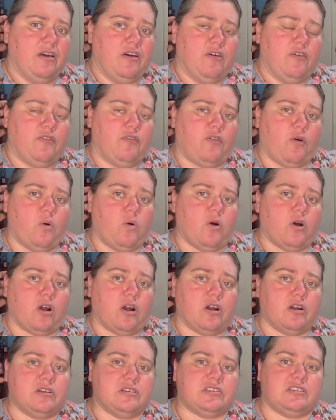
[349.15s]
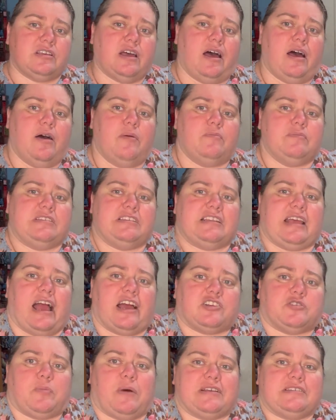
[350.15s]
for some
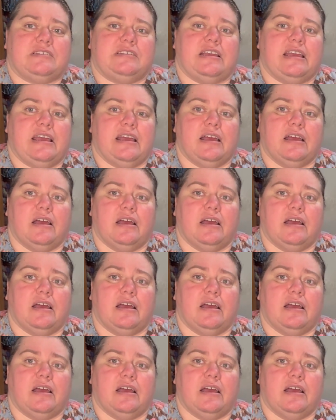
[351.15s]
stash busting.